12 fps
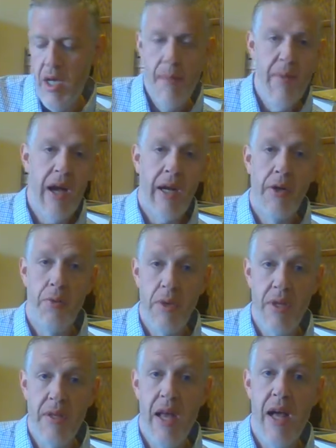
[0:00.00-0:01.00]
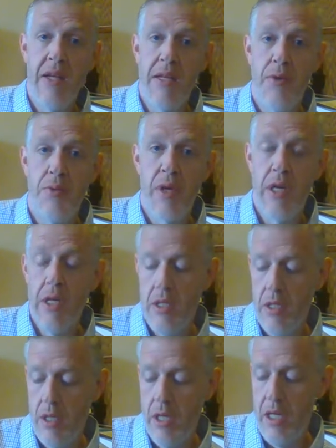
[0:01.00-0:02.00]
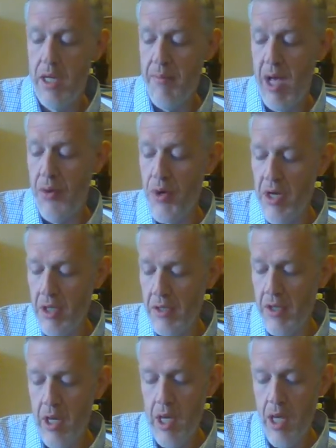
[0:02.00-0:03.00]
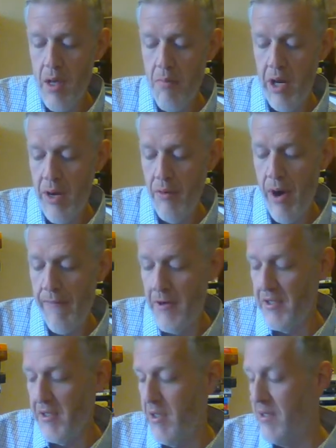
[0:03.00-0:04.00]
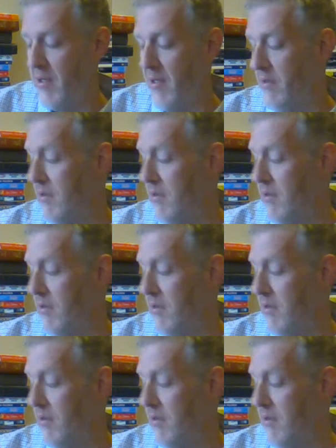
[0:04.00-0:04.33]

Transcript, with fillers: I'm not going to read that. I did read it uh, in my readings, but it references